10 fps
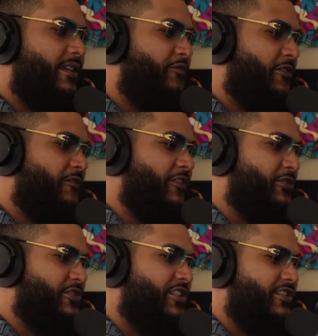Life
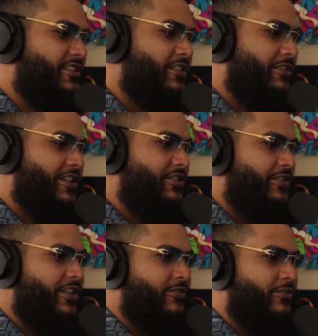reveals shit to you as
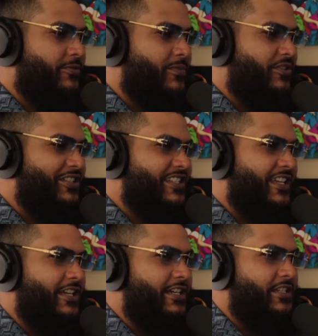you get older, bro. It's
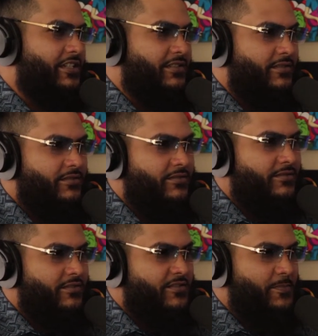like an onion.
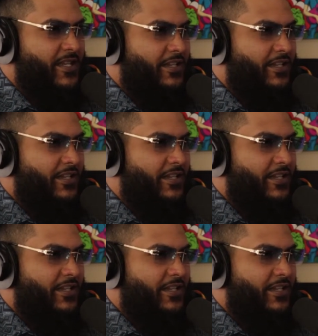There's